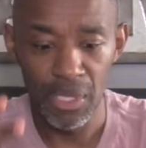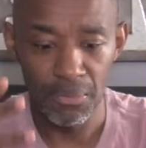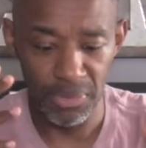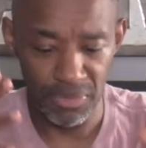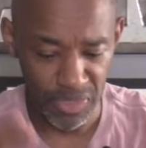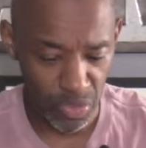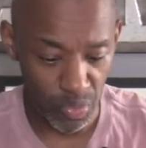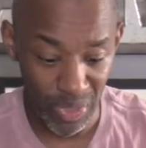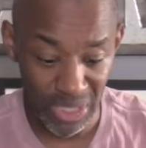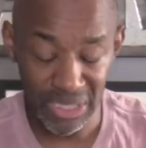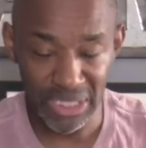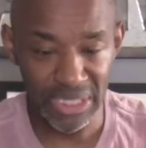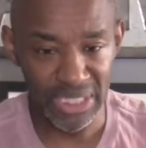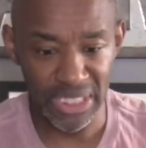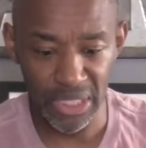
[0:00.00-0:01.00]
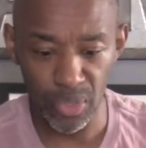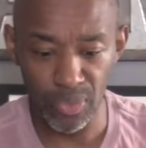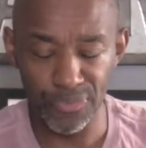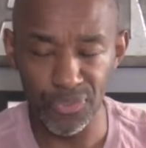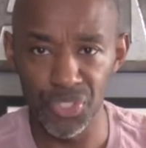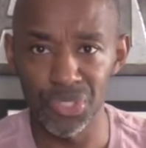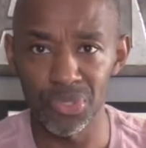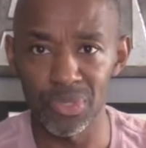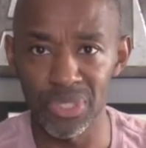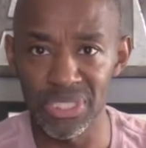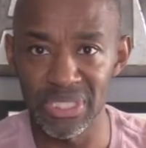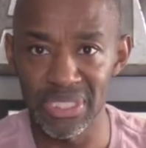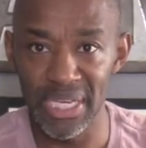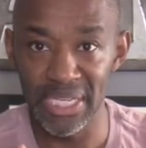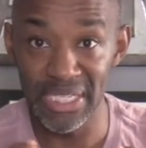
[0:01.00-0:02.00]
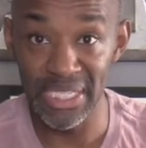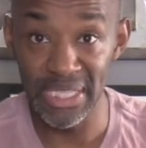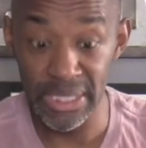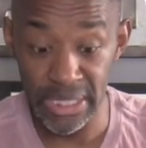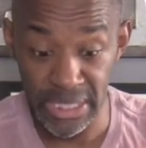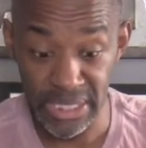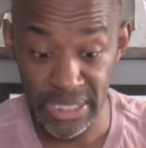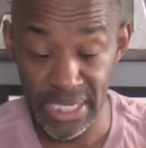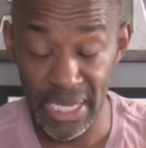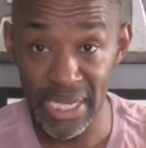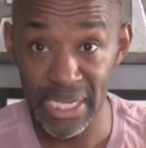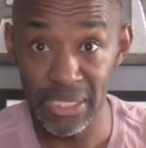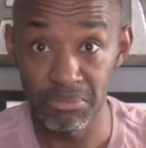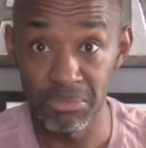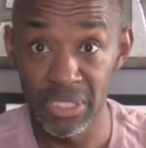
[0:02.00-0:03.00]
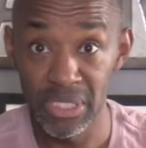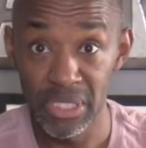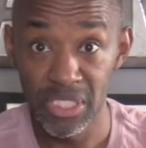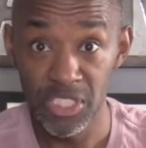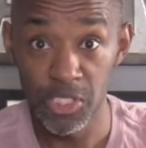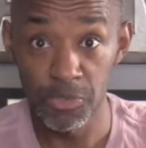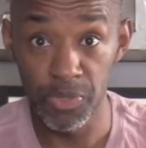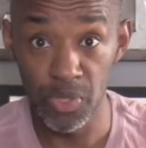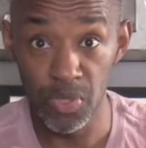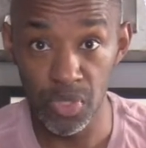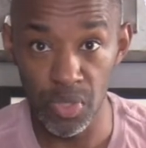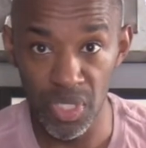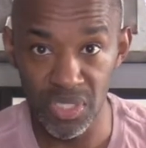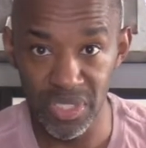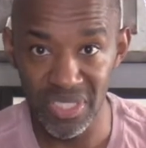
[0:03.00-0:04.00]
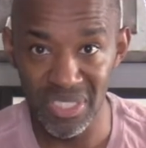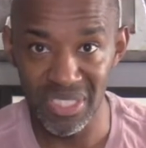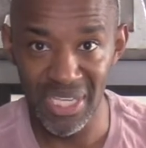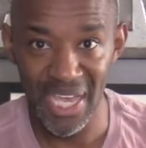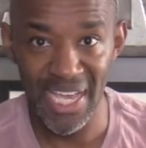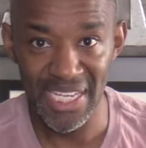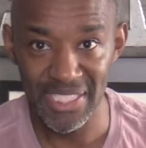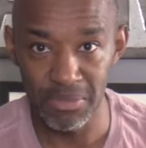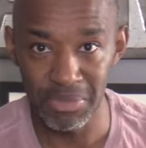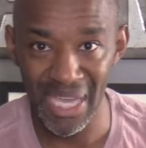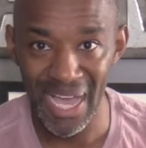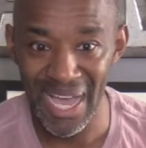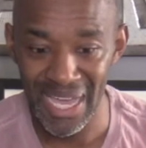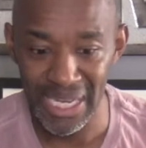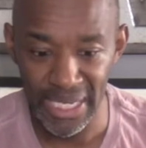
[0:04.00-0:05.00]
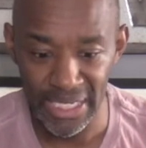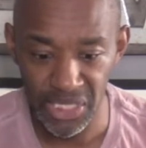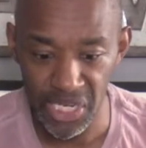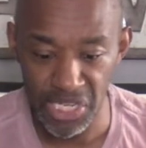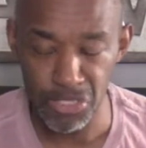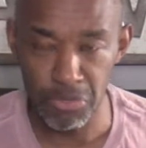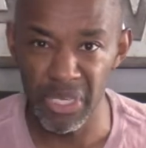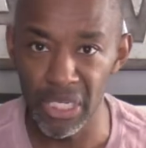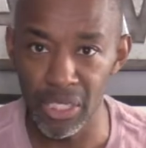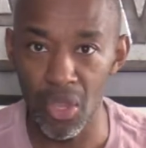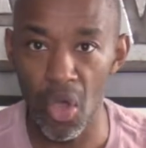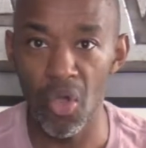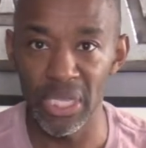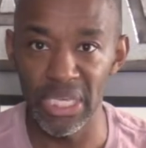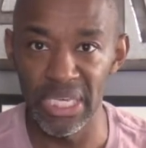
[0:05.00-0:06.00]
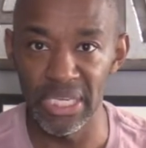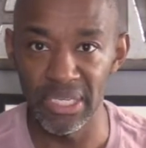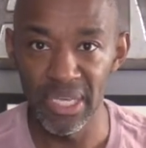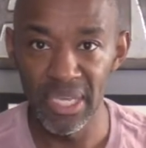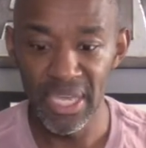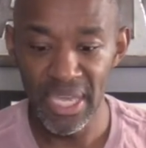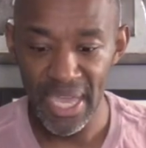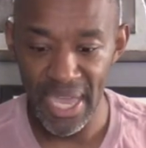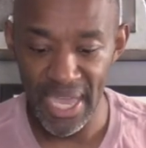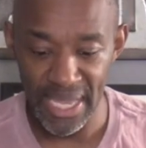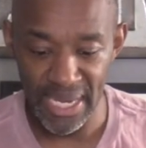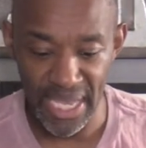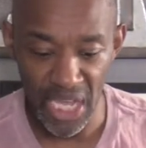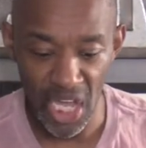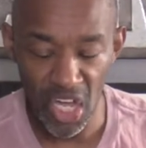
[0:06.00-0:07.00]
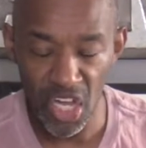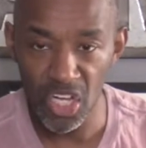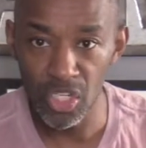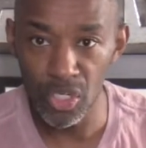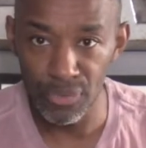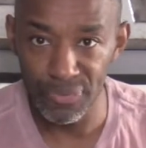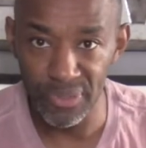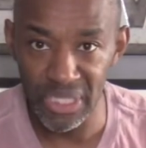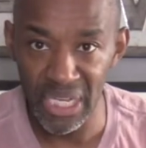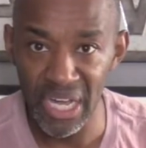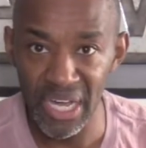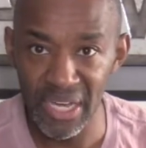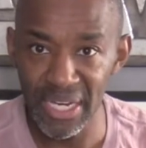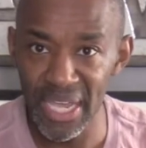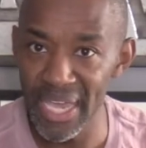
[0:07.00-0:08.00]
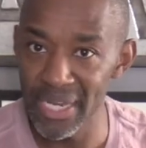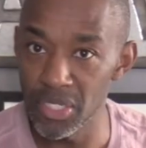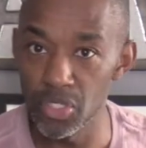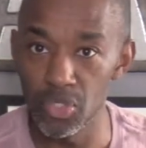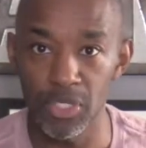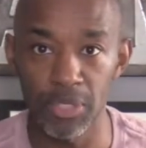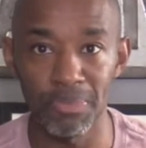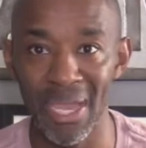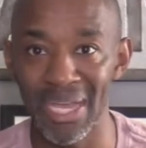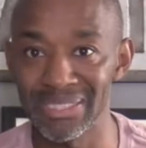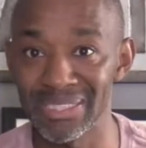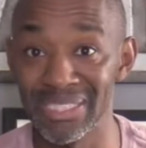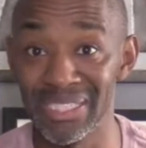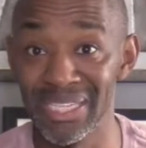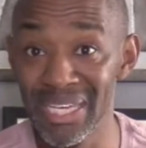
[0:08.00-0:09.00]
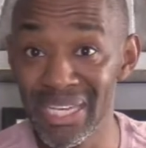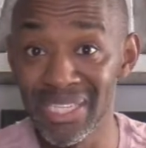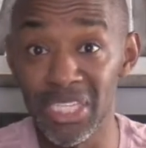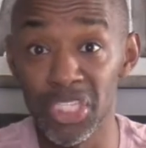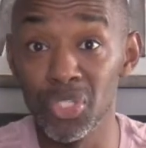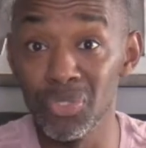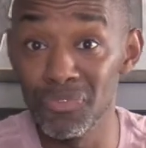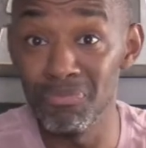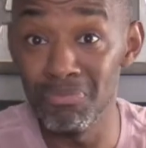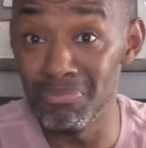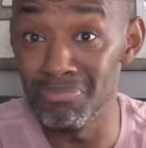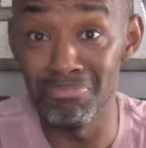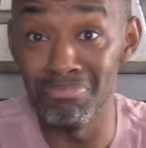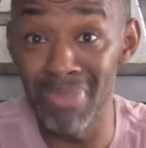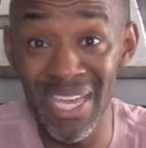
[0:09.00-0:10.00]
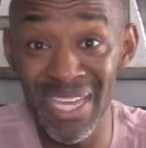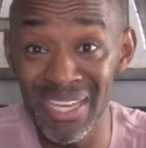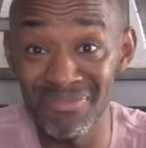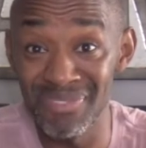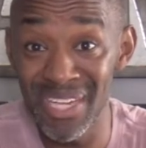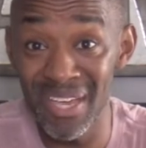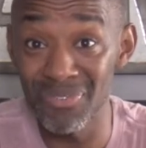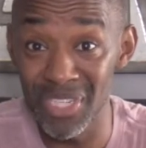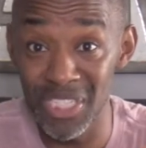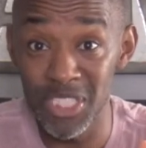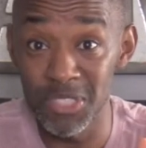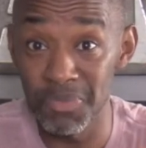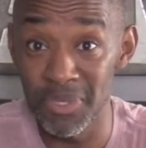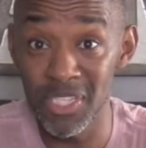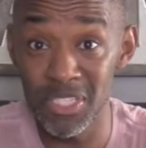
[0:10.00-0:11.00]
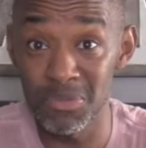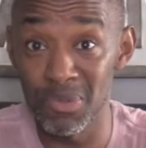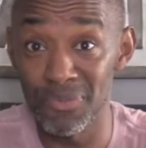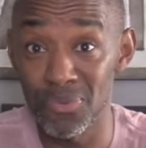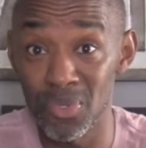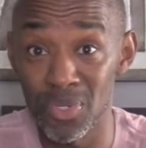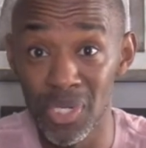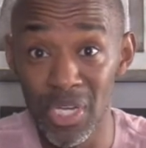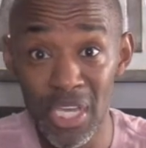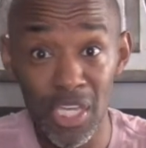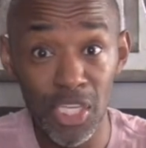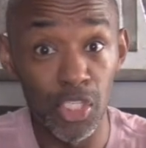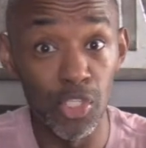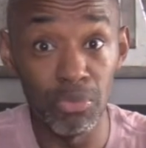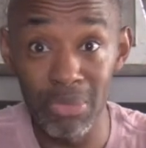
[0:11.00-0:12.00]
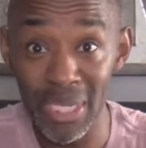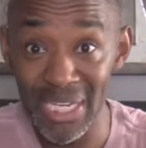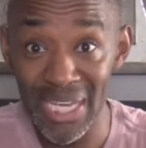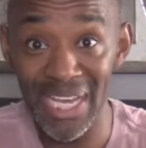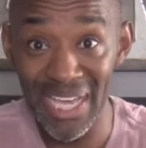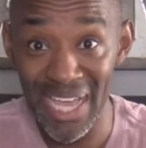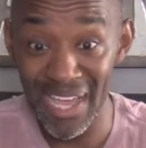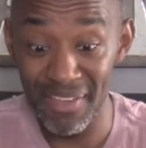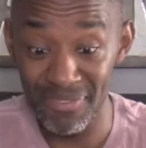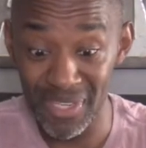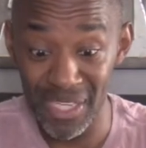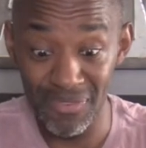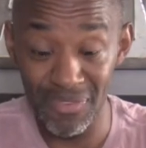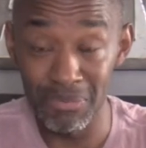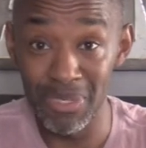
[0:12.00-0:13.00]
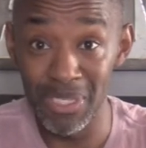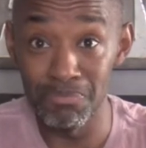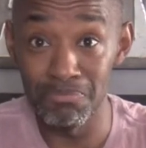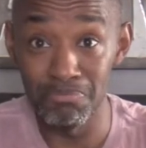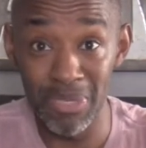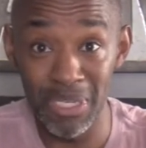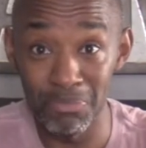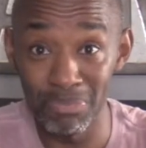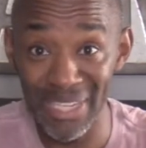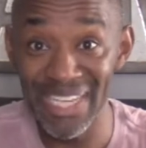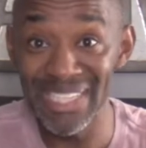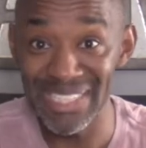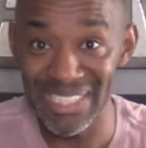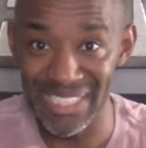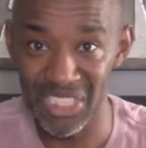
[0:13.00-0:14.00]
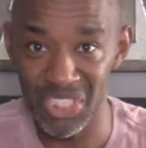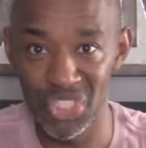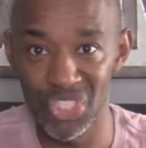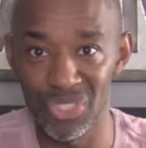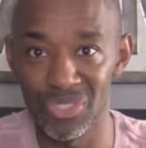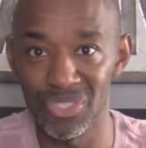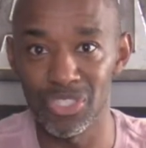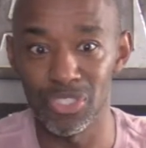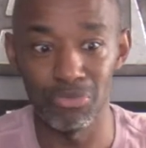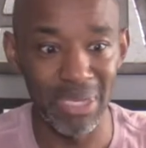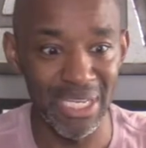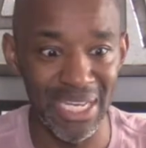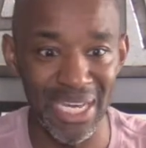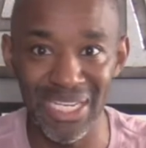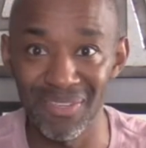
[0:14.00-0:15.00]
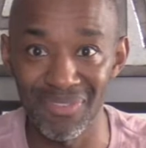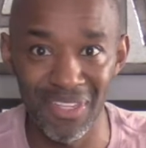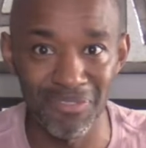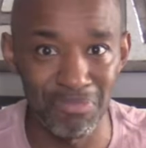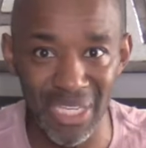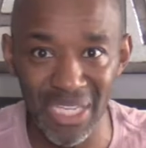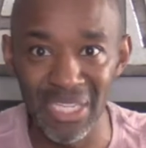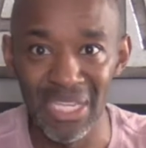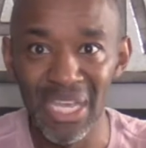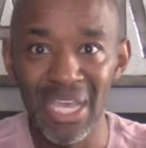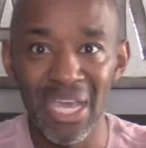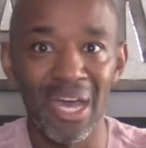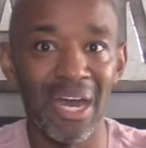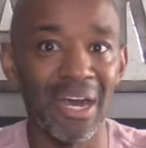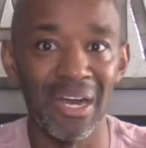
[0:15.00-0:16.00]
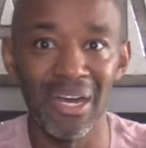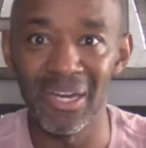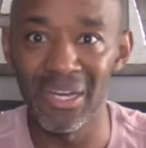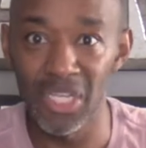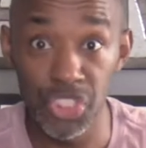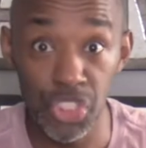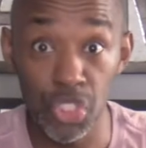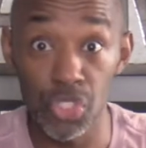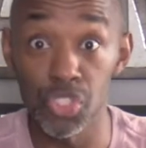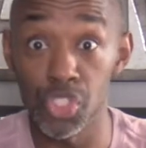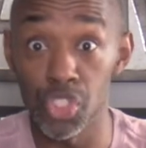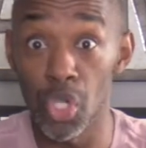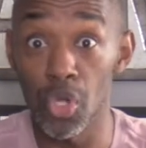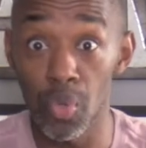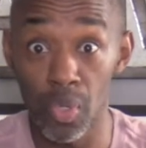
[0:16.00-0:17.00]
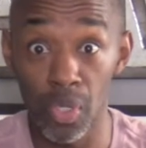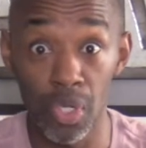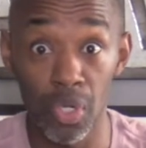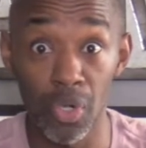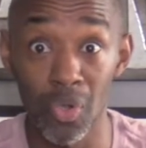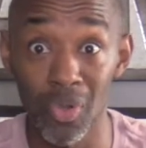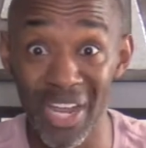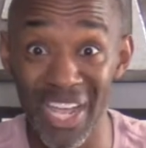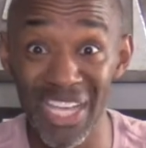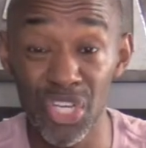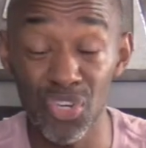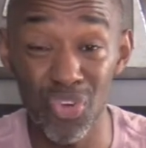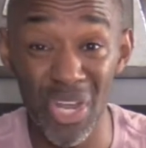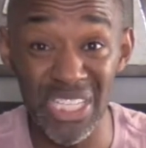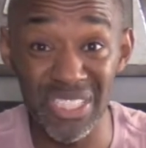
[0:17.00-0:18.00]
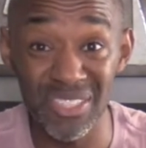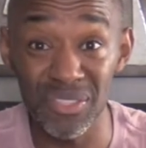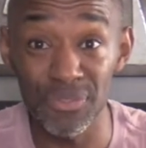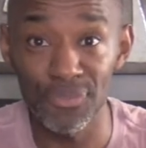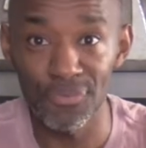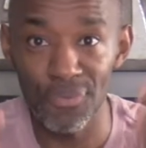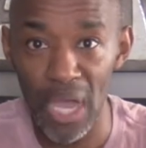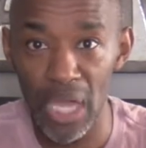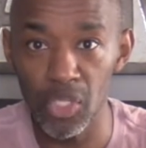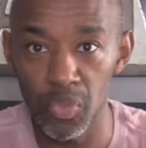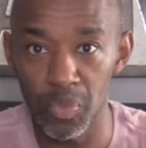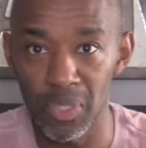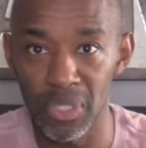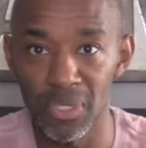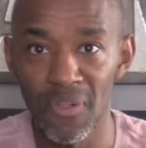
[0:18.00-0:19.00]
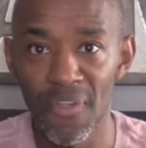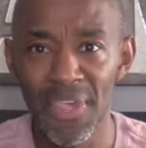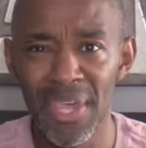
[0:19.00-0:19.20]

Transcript: But if there's one thing that I know for sure is that in this time, spiritual urgency has to be high. Like there has to be a longing and a hunger for God at a new capacity that you may have never experienced before. You may not have even be, been planted in a church. You may not even have been uh, a church goer or a Christ follower.